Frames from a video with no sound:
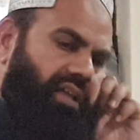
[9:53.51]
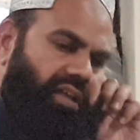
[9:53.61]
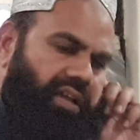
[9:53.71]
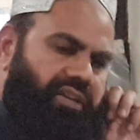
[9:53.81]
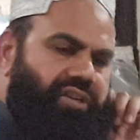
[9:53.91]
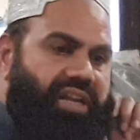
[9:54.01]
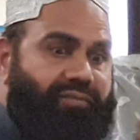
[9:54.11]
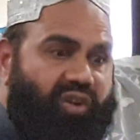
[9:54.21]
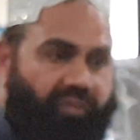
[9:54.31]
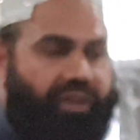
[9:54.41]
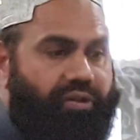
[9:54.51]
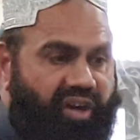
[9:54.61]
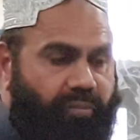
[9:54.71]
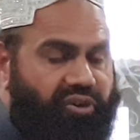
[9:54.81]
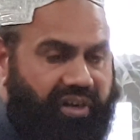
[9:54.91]
Inshallah, we will talk
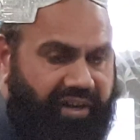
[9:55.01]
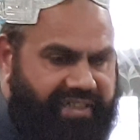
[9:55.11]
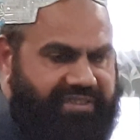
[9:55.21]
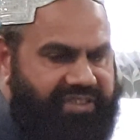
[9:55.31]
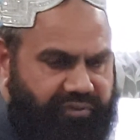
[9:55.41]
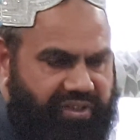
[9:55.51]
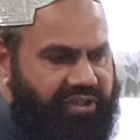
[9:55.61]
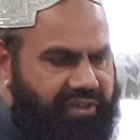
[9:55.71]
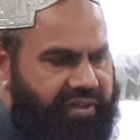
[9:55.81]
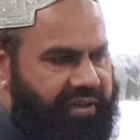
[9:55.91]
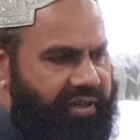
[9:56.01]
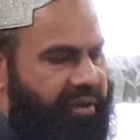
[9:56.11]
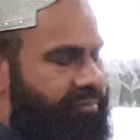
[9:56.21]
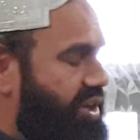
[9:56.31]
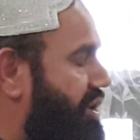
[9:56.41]
about the rights of the children,
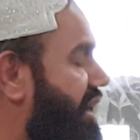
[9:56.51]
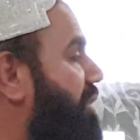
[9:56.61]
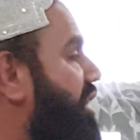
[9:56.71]
but today my